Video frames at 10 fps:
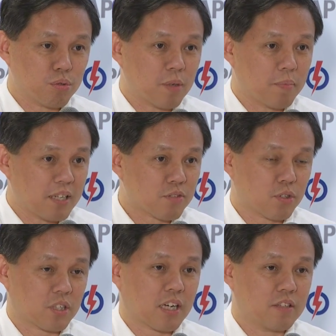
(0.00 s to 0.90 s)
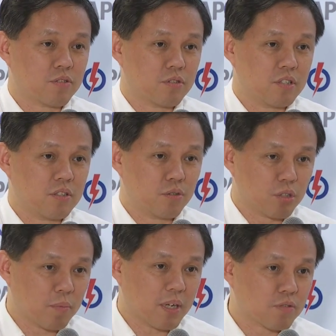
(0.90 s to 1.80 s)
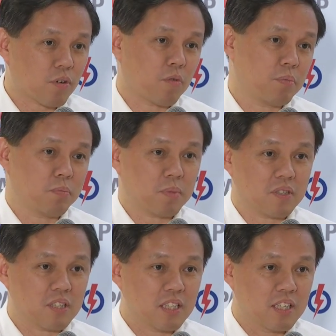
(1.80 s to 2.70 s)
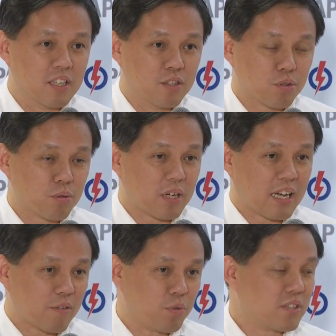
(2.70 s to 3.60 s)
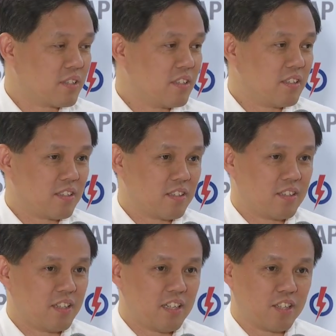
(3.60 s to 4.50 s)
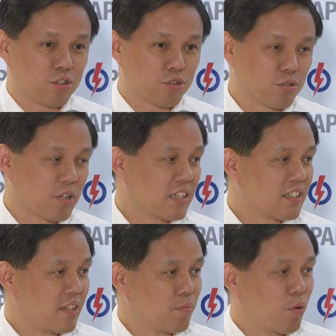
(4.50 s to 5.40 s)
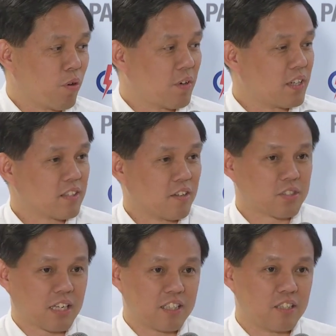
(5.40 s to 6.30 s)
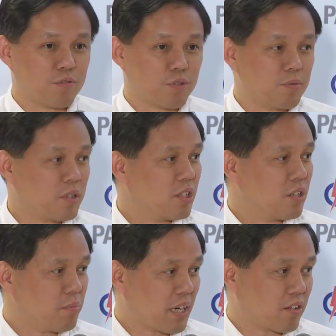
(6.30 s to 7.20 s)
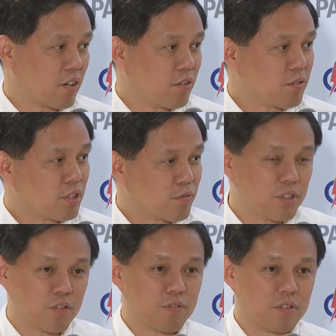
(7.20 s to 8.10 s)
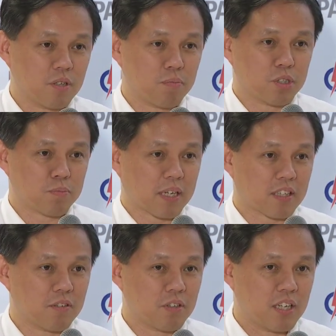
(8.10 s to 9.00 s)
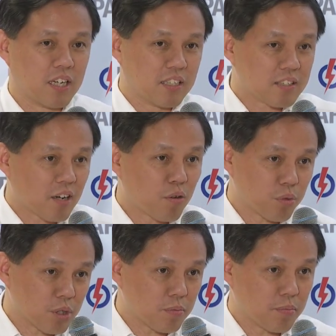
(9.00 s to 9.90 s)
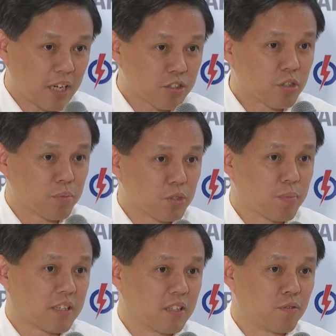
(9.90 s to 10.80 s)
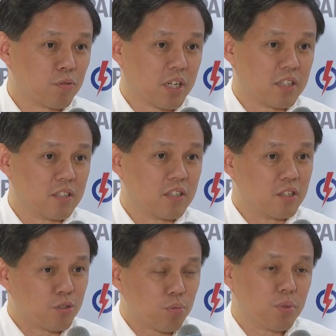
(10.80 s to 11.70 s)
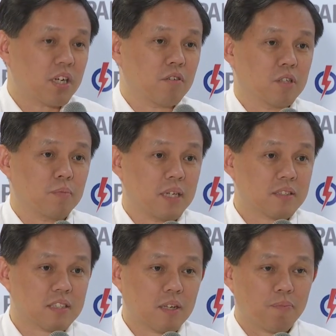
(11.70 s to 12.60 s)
the best for the country, do the best for our people. So we see it as a strength that both of us have slightly different background, different di perspective, and that's how we mesh the perspective together to bring out the best.